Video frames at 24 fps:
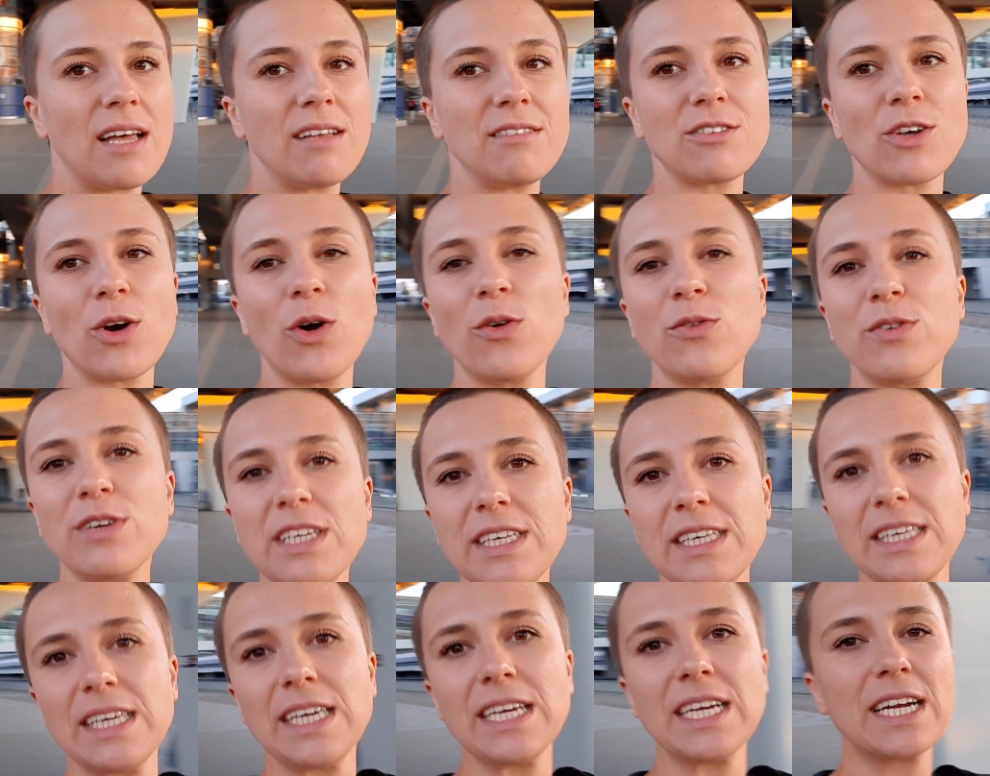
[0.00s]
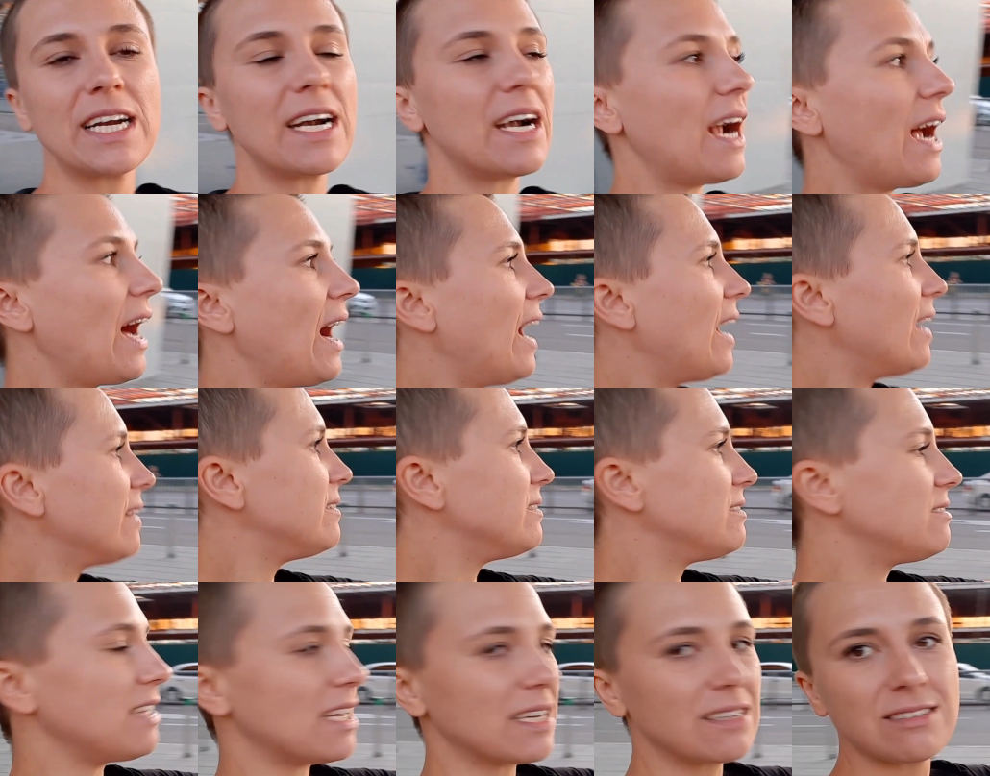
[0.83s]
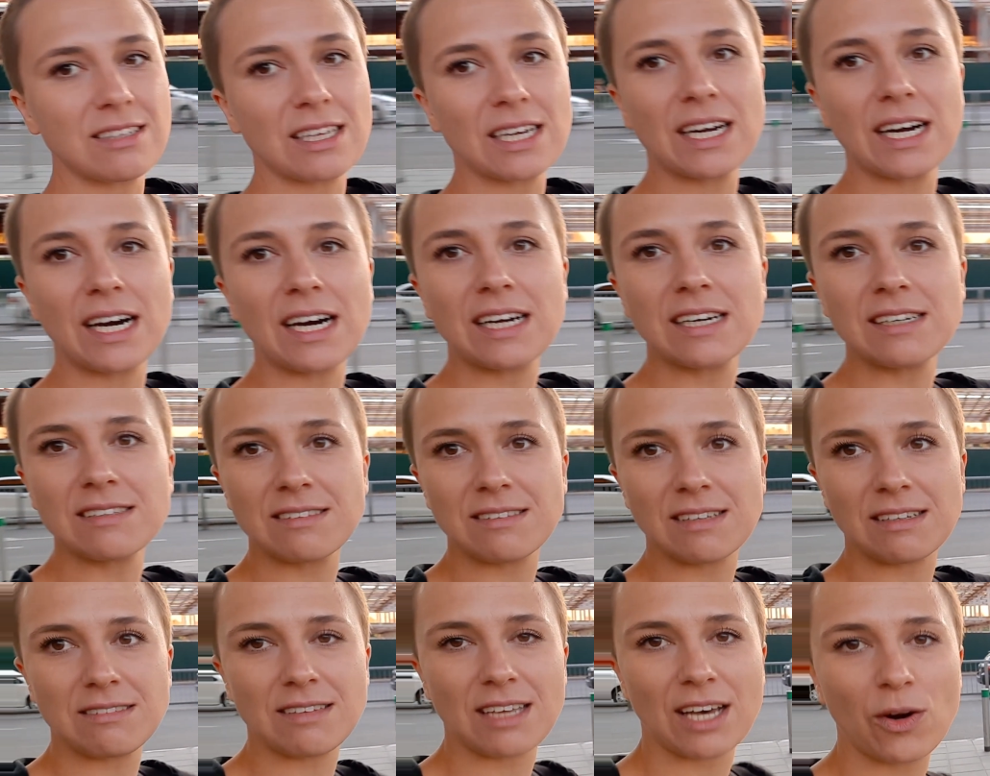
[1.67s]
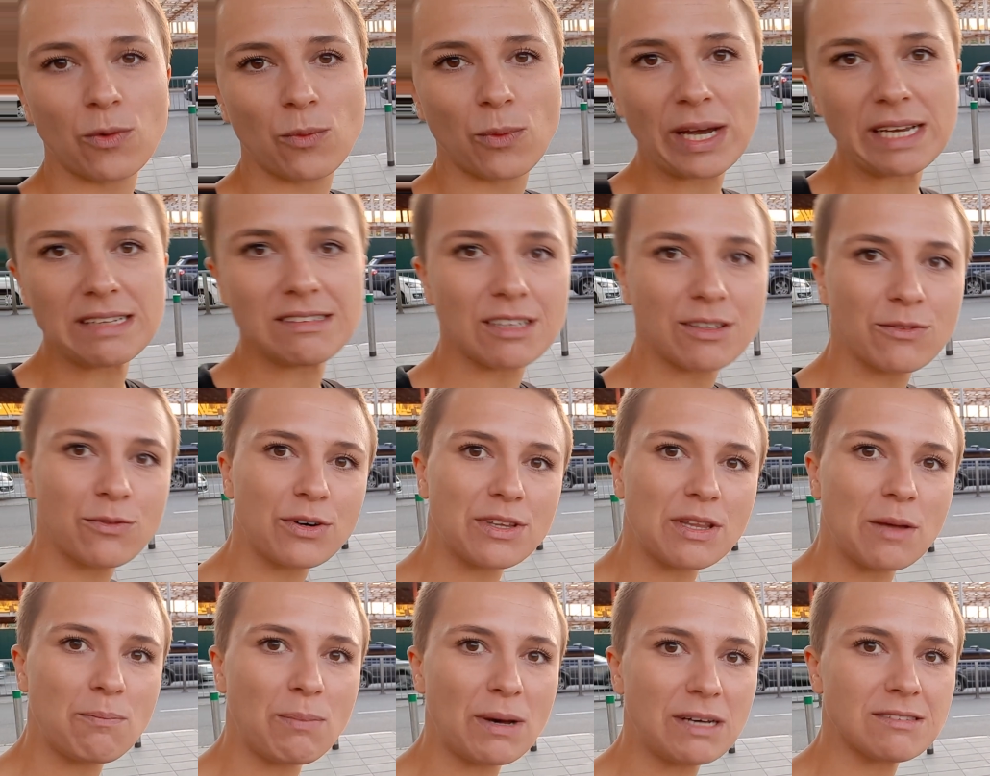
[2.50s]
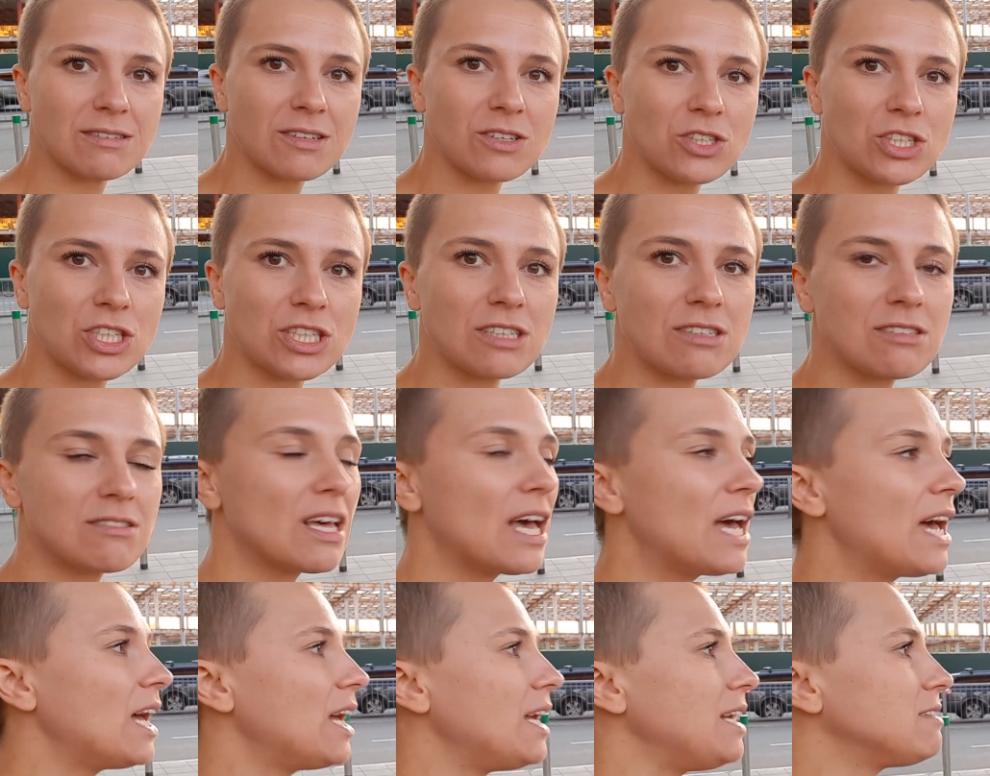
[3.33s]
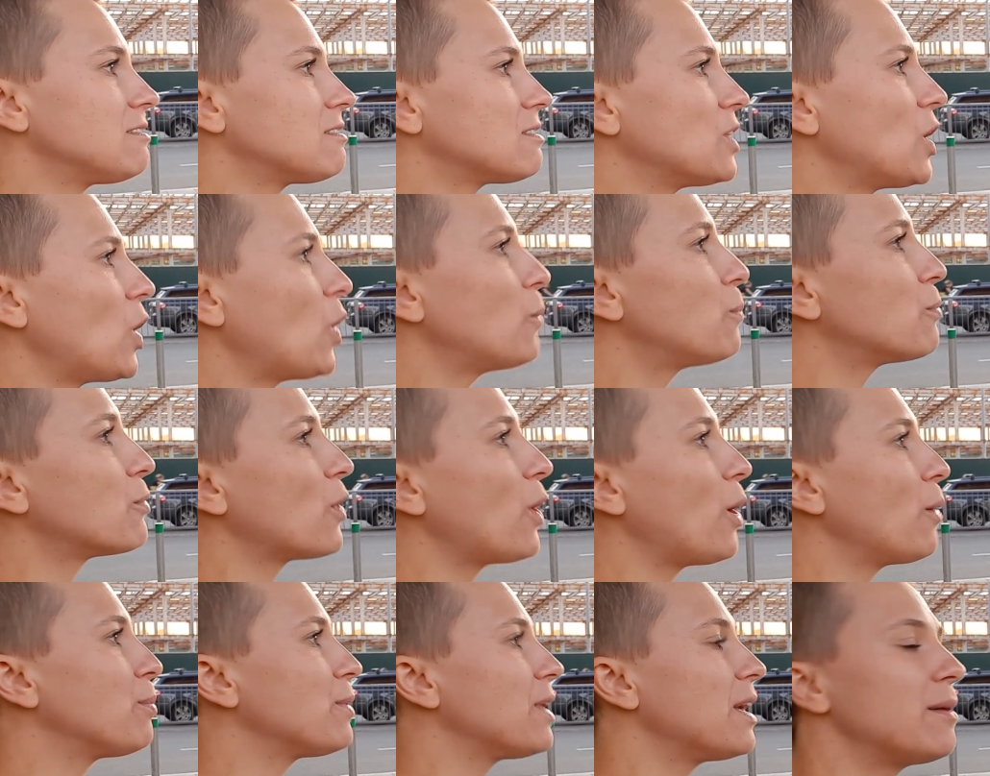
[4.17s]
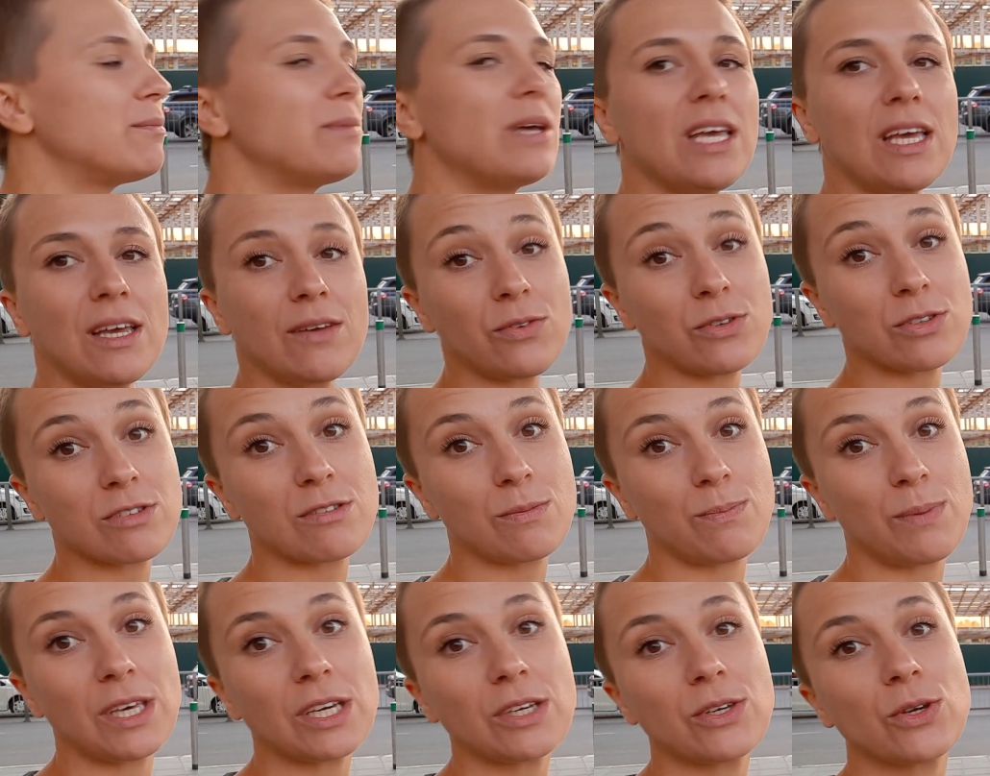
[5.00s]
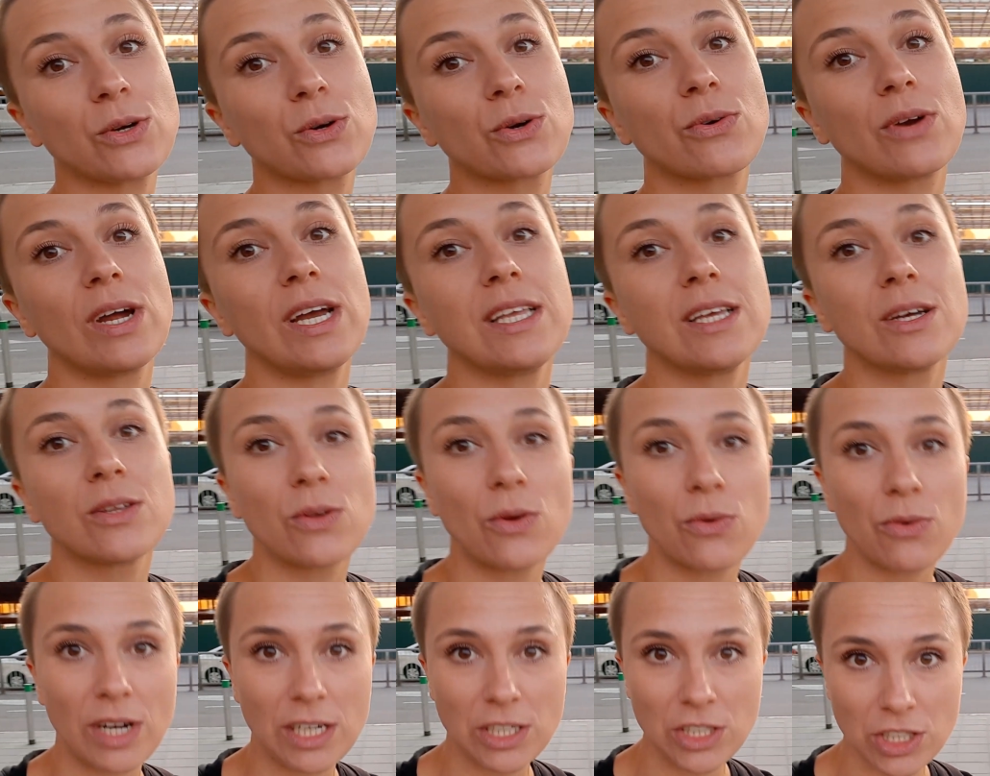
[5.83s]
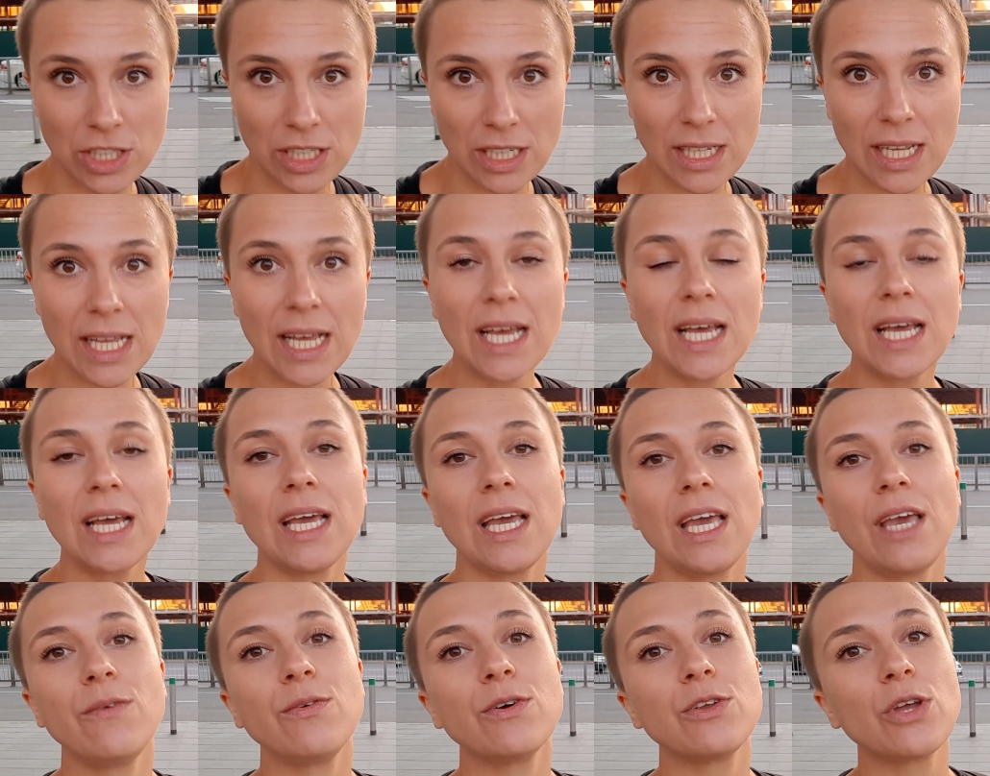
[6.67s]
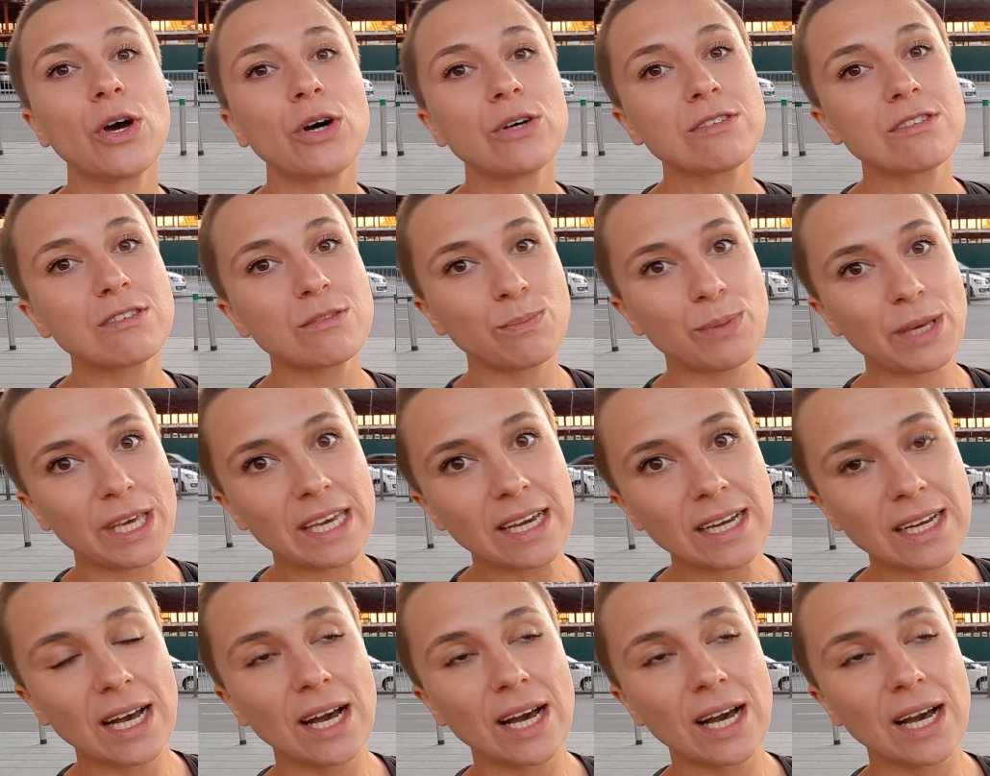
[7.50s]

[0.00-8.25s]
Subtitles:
and over here are the taxi cars that are waiting for the passengers. It's no problem if you speak Ukrainian or Russian. If you don't speak,